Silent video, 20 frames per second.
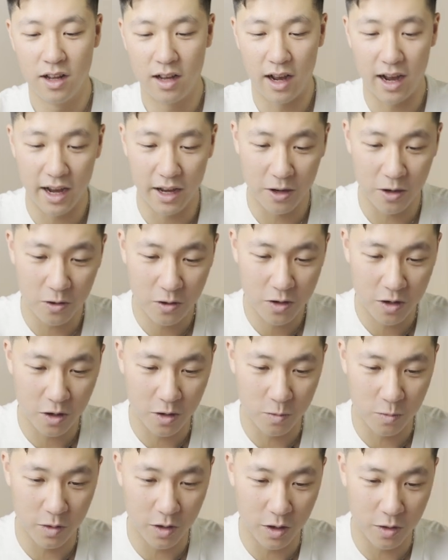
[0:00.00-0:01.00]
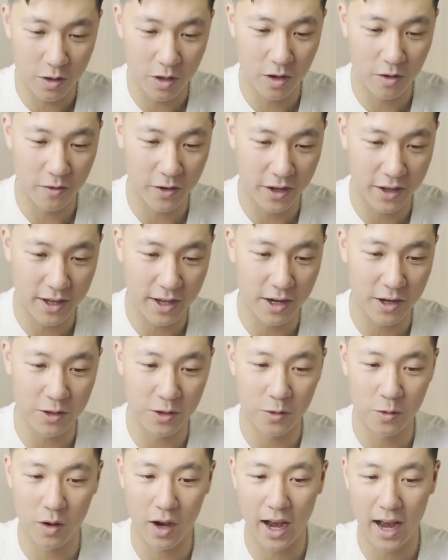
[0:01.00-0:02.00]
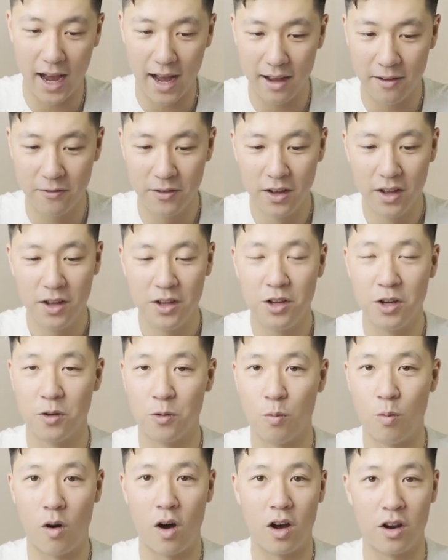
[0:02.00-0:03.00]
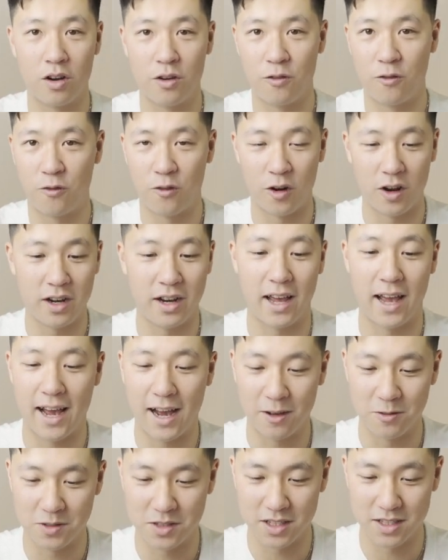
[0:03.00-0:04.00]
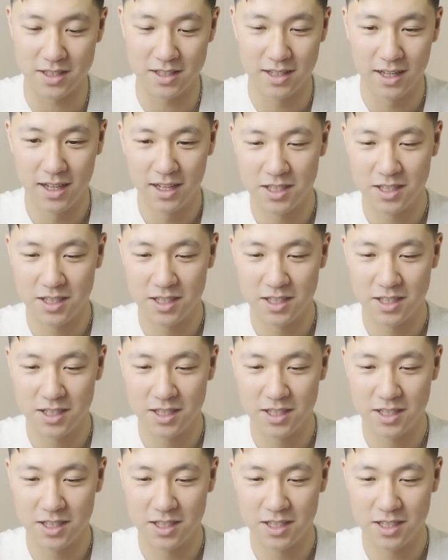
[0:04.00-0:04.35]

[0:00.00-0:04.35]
Ioko Road over here, you have your waterfront houses.